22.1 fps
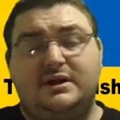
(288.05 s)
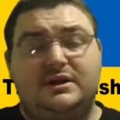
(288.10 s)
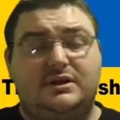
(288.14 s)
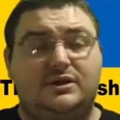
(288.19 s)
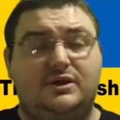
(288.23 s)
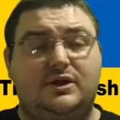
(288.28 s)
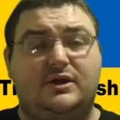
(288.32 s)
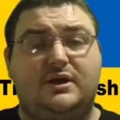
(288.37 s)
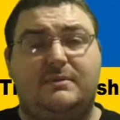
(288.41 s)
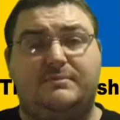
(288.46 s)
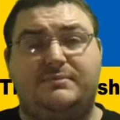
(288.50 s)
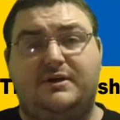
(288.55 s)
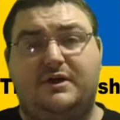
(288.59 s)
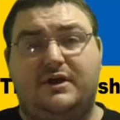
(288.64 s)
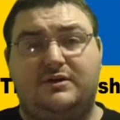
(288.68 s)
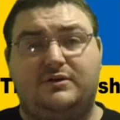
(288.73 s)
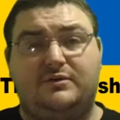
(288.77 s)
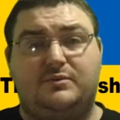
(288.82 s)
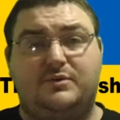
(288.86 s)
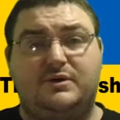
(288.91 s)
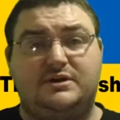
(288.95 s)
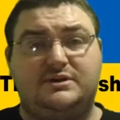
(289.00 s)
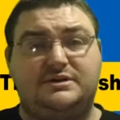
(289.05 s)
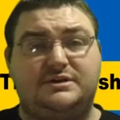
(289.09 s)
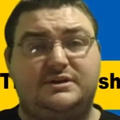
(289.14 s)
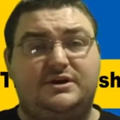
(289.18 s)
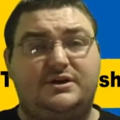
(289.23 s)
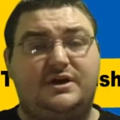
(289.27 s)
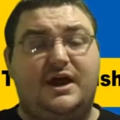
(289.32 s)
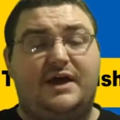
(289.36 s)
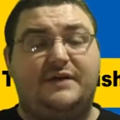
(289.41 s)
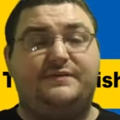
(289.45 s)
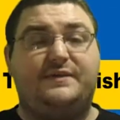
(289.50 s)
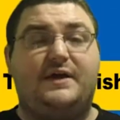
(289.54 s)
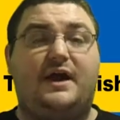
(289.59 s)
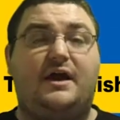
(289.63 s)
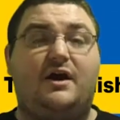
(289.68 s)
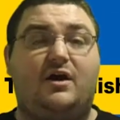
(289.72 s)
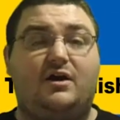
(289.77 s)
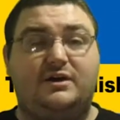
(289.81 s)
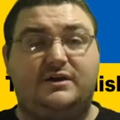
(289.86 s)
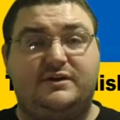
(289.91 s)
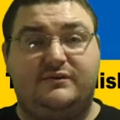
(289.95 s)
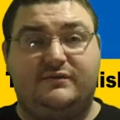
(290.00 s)
look up the other ones. They're not that
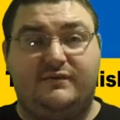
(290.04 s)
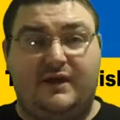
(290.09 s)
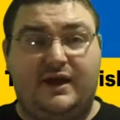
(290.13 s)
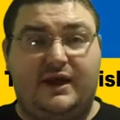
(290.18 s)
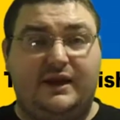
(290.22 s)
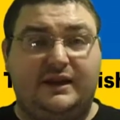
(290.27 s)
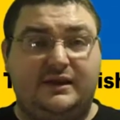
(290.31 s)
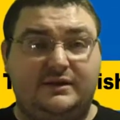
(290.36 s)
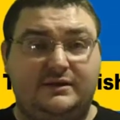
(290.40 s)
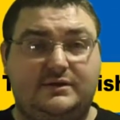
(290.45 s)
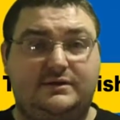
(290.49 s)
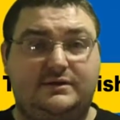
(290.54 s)
hard to find.